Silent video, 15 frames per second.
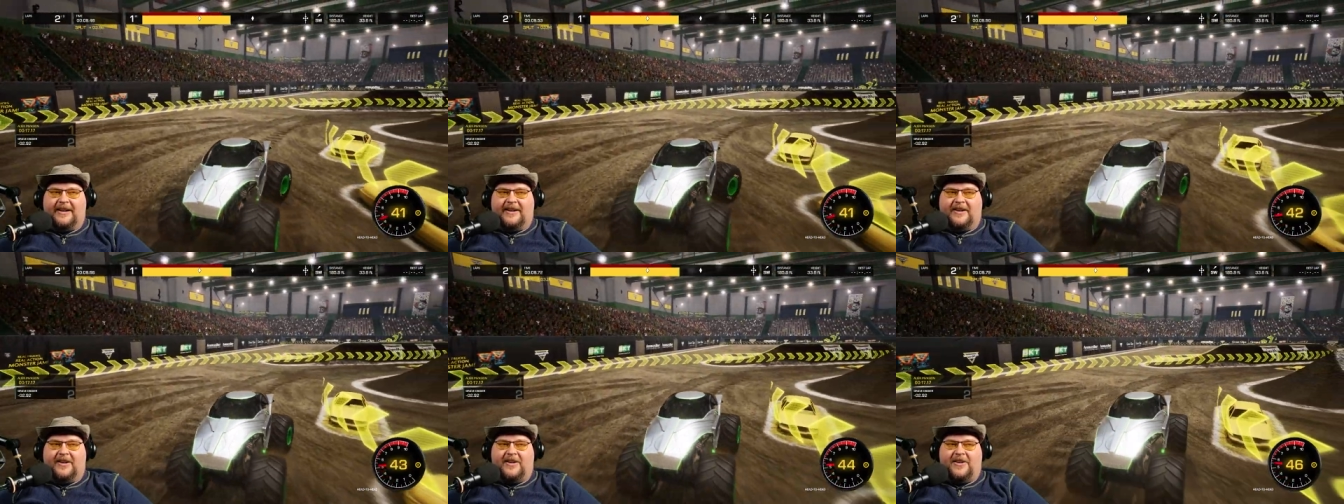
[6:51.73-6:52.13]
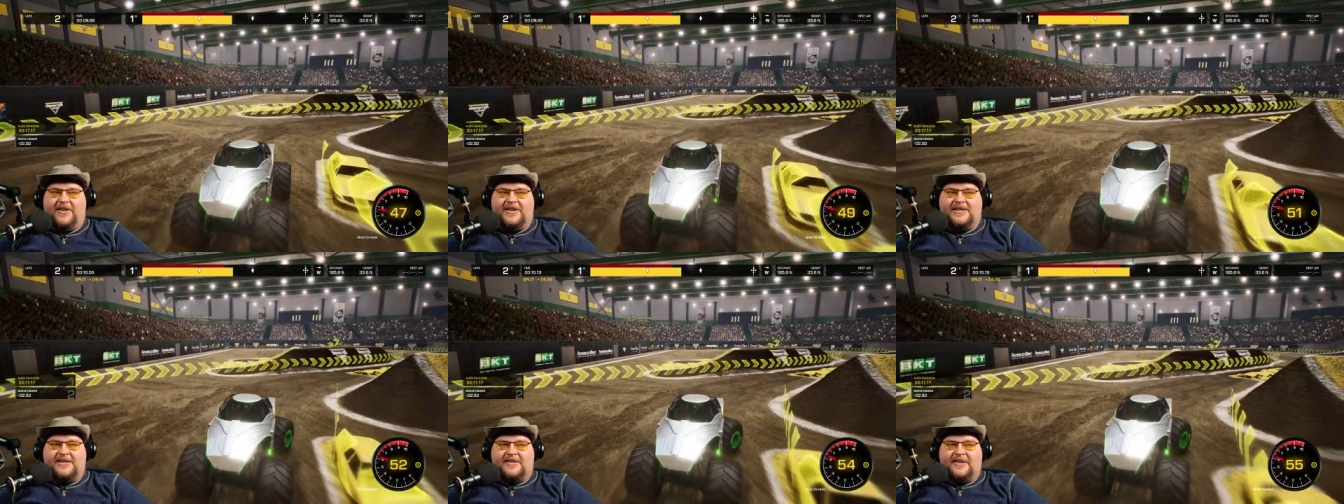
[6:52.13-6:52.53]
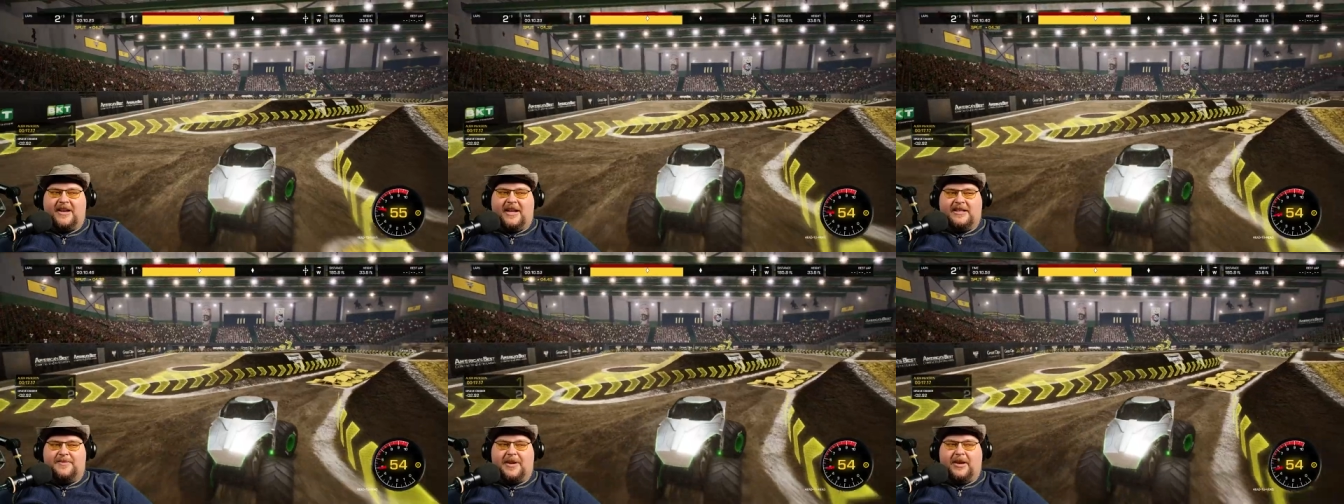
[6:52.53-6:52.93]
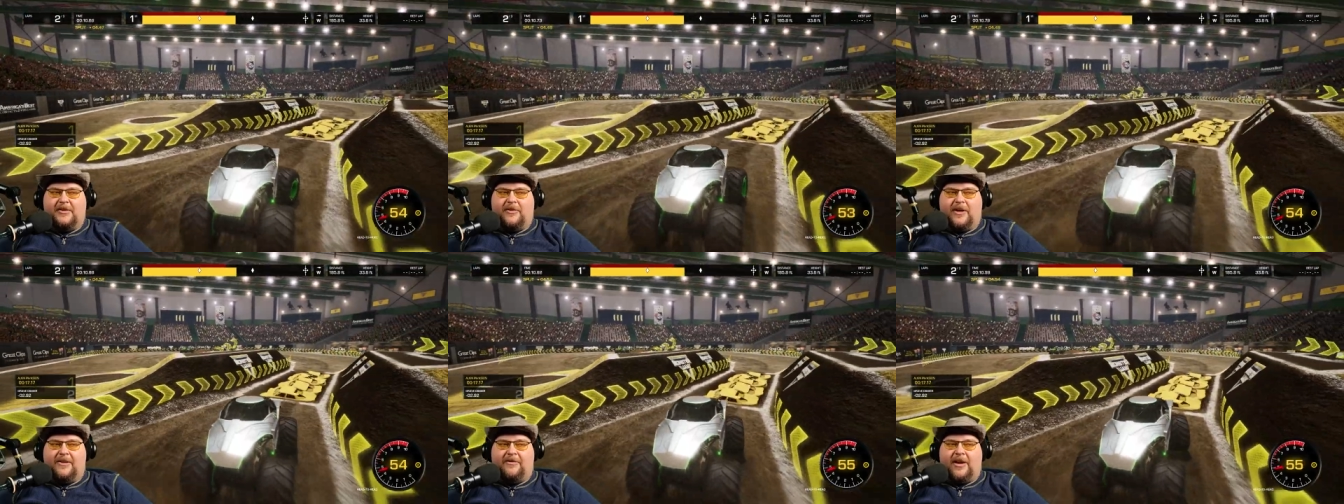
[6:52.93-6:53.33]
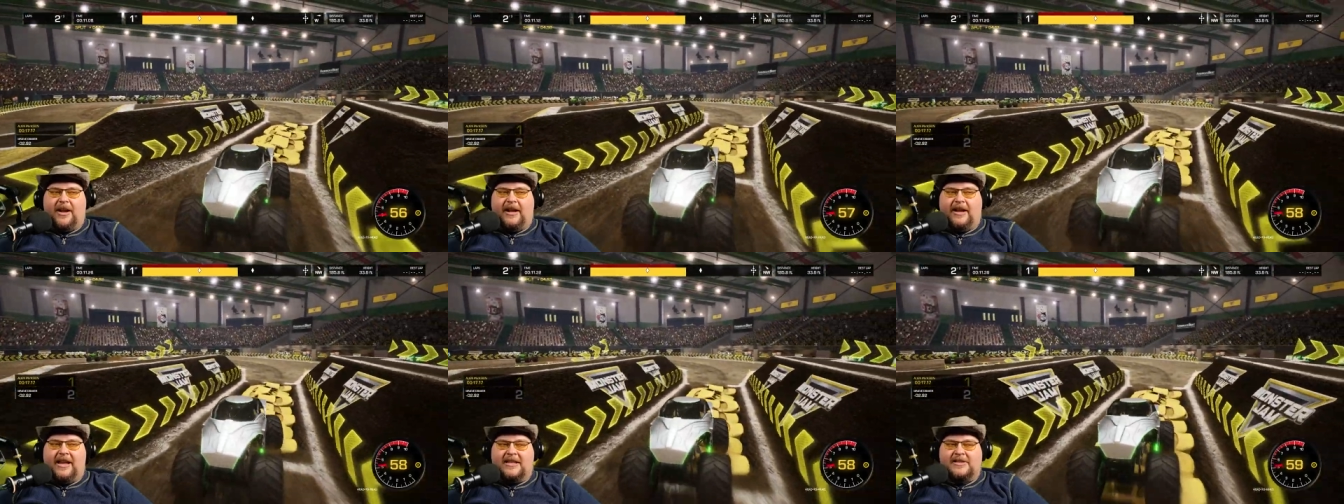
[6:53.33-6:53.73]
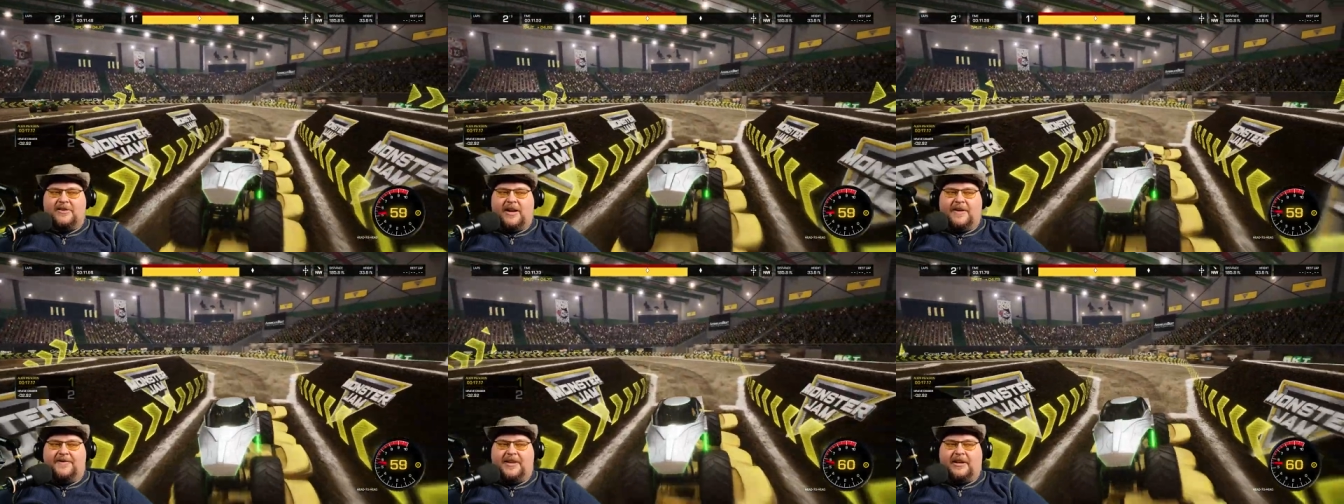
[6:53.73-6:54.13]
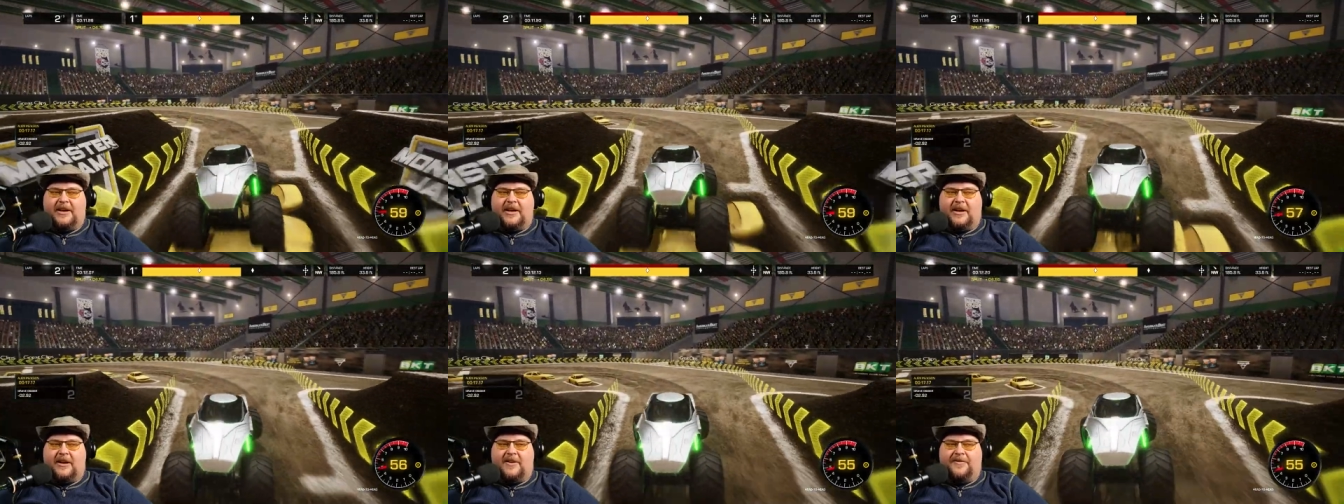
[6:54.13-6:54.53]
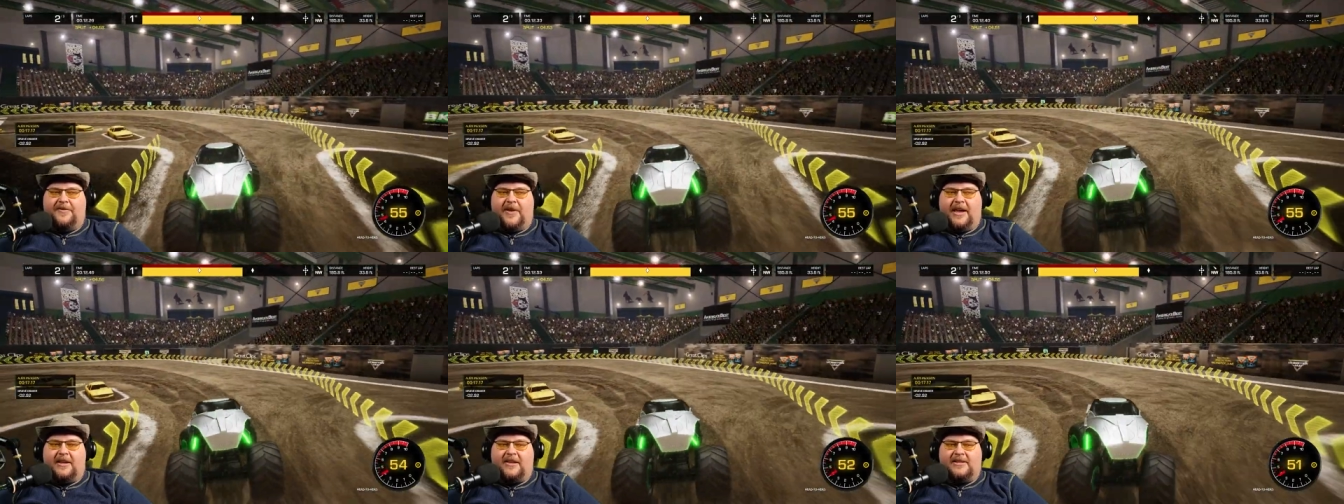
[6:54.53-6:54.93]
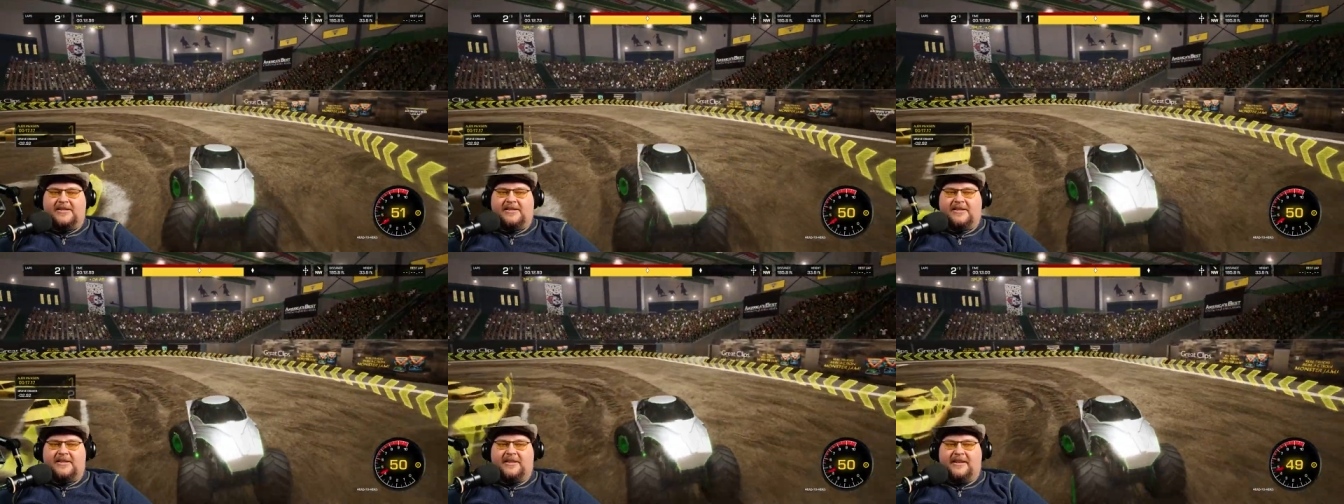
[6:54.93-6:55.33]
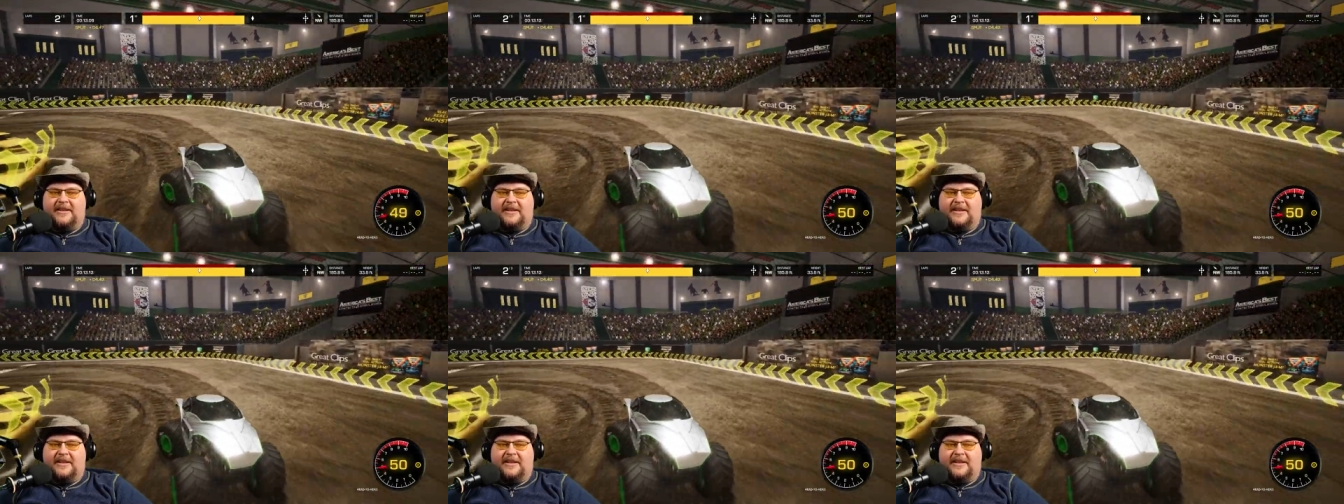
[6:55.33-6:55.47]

Oh, this has turned out to be a great run against Gravedigger here in the finals.